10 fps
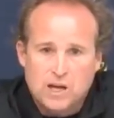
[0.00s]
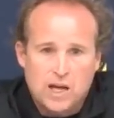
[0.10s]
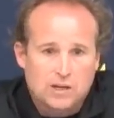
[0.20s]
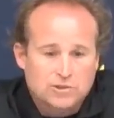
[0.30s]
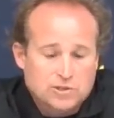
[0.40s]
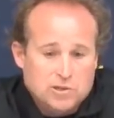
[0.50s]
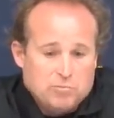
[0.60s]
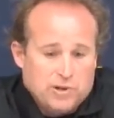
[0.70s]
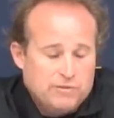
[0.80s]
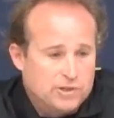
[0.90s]
I just
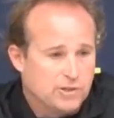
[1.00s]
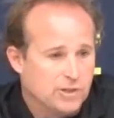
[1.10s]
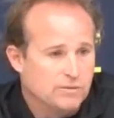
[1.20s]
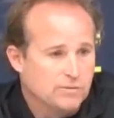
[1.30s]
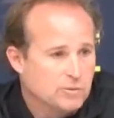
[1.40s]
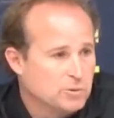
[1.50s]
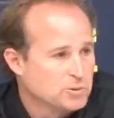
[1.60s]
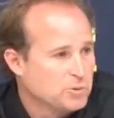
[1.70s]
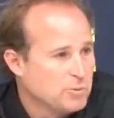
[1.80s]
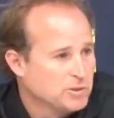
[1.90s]
didn't play very good. I don't know
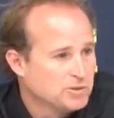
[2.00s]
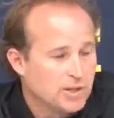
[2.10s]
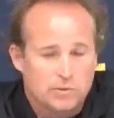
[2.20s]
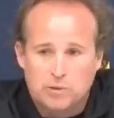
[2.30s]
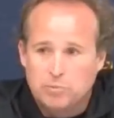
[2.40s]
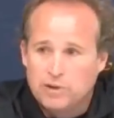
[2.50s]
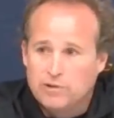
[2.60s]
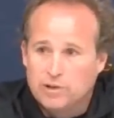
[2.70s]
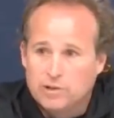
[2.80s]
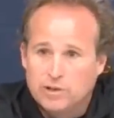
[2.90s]
what you want me to say. We didn't play
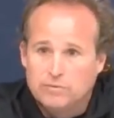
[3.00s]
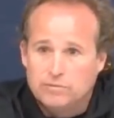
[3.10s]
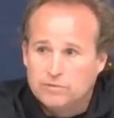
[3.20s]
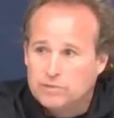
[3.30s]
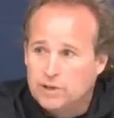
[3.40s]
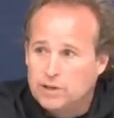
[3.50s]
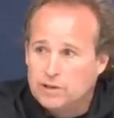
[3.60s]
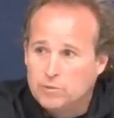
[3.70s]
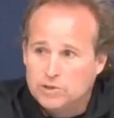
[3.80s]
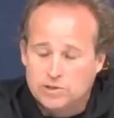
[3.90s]
very good, and
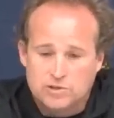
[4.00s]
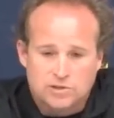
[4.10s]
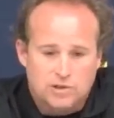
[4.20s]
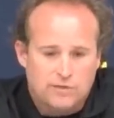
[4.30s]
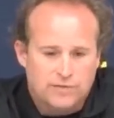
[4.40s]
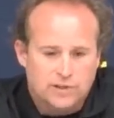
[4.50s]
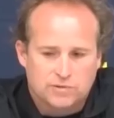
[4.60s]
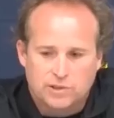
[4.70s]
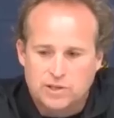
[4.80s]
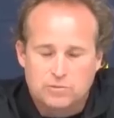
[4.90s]
it wasn't just
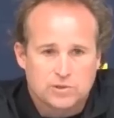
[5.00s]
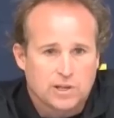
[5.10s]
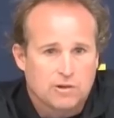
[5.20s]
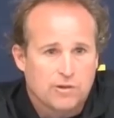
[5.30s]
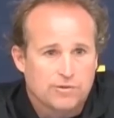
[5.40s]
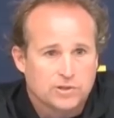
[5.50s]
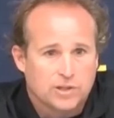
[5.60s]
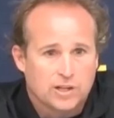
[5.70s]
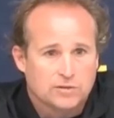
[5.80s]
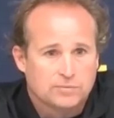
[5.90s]
offensively. It was on all three
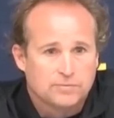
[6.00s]
sides.